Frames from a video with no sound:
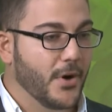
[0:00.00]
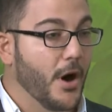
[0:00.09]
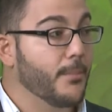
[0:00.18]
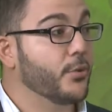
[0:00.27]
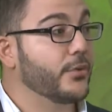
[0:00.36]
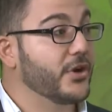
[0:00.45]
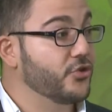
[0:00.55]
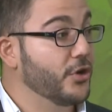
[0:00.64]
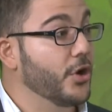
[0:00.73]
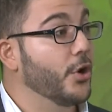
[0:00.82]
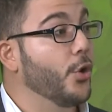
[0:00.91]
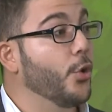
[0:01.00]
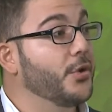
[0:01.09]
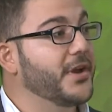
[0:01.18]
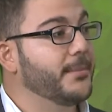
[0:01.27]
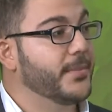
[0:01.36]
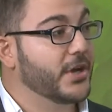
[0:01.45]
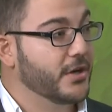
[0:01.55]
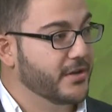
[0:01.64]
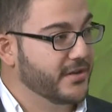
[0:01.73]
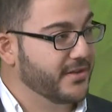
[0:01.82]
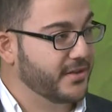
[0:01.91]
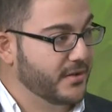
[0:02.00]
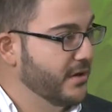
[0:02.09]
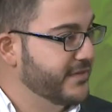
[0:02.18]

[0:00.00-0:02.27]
operational only because